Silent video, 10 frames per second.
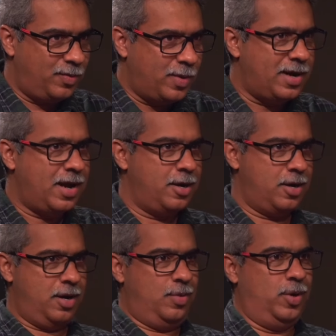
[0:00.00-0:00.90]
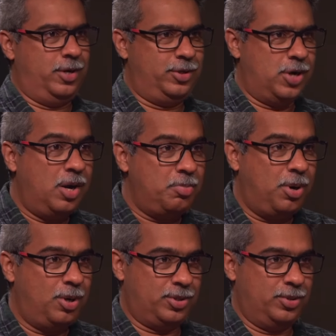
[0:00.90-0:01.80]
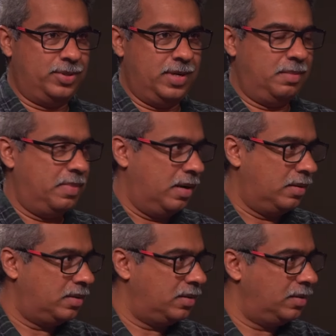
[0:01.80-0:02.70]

when I heard what John Paul II said about